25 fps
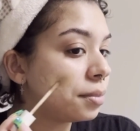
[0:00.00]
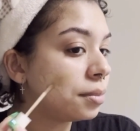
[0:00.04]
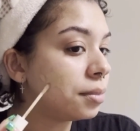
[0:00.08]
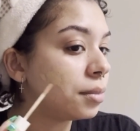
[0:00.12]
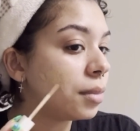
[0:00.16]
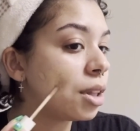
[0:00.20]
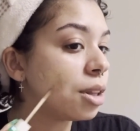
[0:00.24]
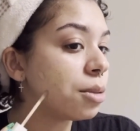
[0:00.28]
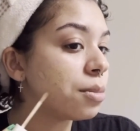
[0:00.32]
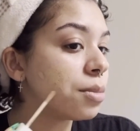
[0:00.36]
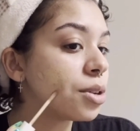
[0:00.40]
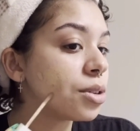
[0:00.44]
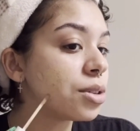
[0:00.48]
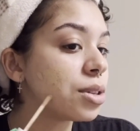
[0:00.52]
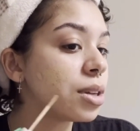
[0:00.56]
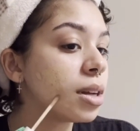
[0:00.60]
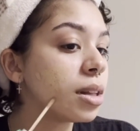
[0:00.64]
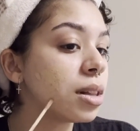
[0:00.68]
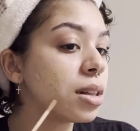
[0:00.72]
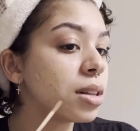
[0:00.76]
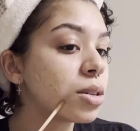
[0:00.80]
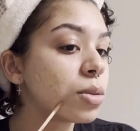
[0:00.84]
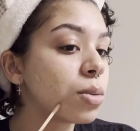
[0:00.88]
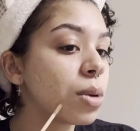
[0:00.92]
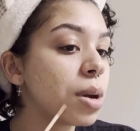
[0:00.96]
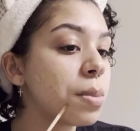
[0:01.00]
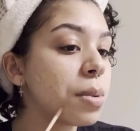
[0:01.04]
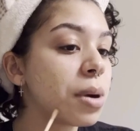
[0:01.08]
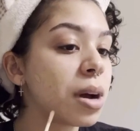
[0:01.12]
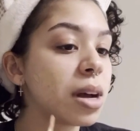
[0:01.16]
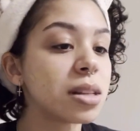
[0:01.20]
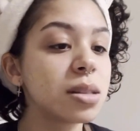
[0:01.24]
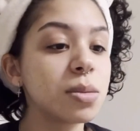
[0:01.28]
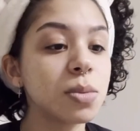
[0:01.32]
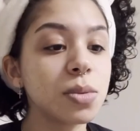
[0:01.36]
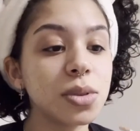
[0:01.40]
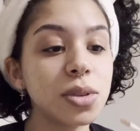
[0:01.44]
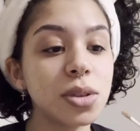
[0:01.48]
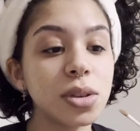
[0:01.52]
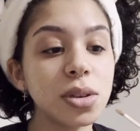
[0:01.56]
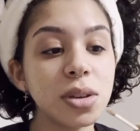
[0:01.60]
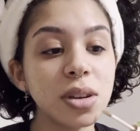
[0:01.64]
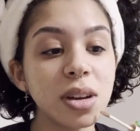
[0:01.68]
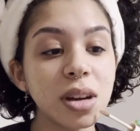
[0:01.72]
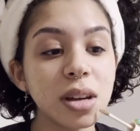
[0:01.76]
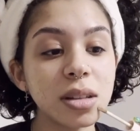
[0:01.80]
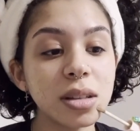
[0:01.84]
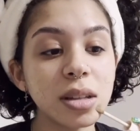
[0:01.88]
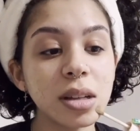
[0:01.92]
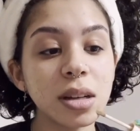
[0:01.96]
in the most English way possible so you
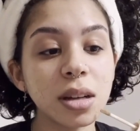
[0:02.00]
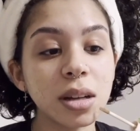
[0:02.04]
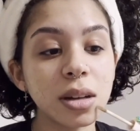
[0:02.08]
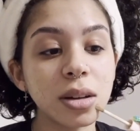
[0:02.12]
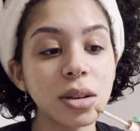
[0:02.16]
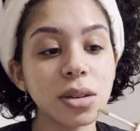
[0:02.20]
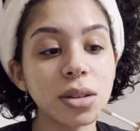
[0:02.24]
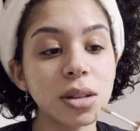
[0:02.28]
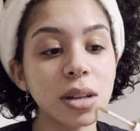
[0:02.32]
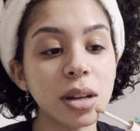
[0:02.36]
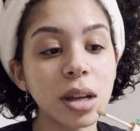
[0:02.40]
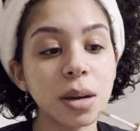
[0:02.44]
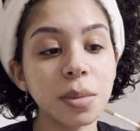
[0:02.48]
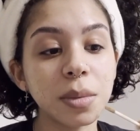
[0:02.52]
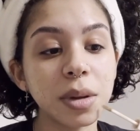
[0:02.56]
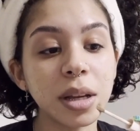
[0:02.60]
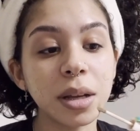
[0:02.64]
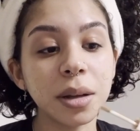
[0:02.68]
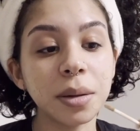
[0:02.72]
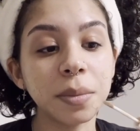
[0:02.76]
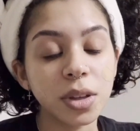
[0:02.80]
guys can understand me.